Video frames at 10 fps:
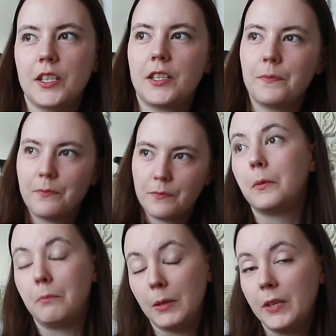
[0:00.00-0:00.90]
is.
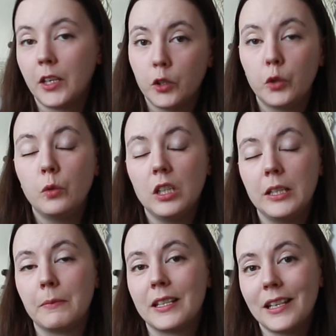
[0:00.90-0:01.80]
Maybe I could Google
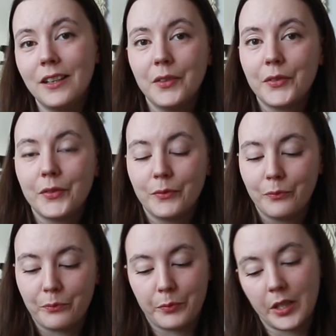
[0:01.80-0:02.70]
it myself,
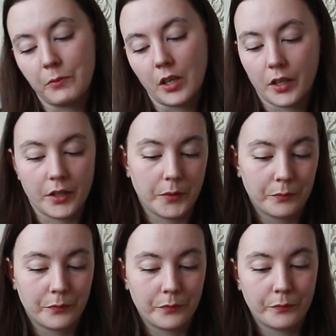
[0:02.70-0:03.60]
but I'm not gonna.
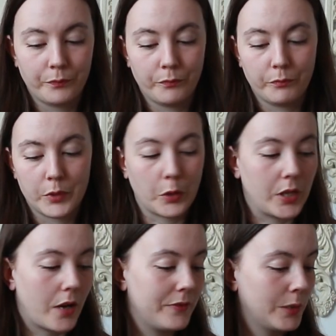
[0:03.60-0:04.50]
So
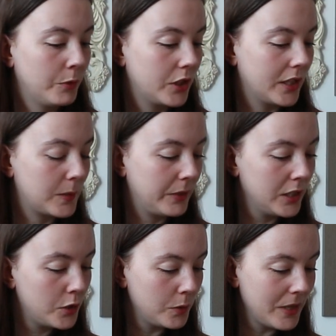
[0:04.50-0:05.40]
yeah, if someone could
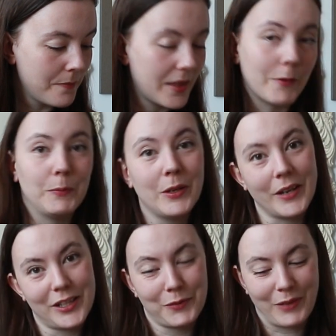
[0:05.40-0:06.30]
explain it to me, that would be
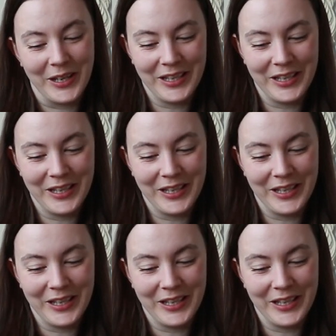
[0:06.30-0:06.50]
great.